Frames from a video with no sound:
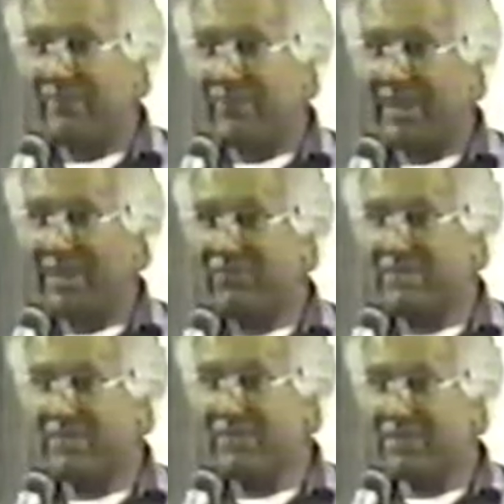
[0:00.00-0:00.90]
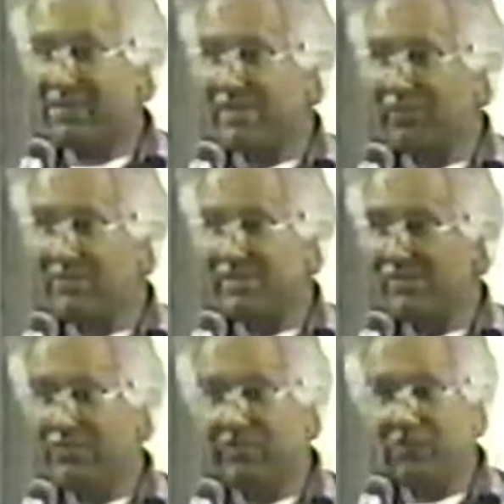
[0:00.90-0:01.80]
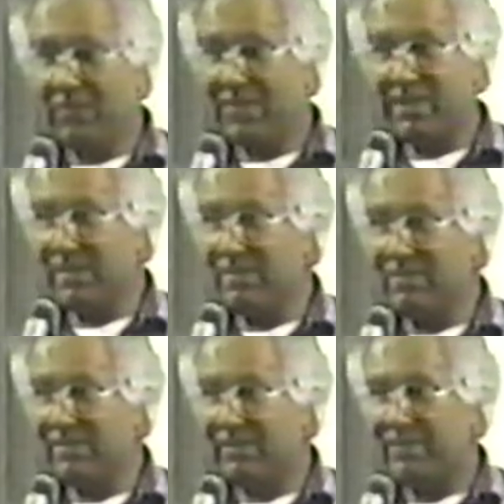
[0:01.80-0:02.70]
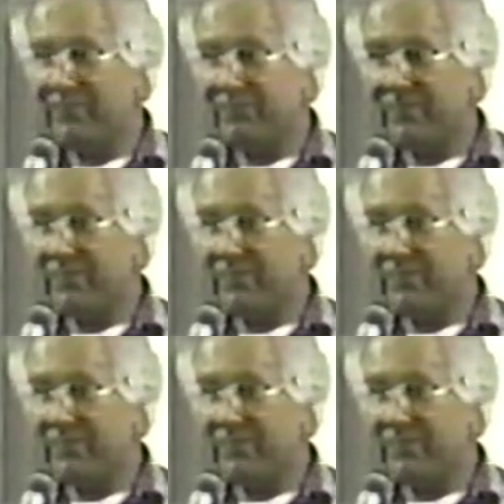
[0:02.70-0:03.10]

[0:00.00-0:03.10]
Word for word: We have to see the sanctuary issues very clearly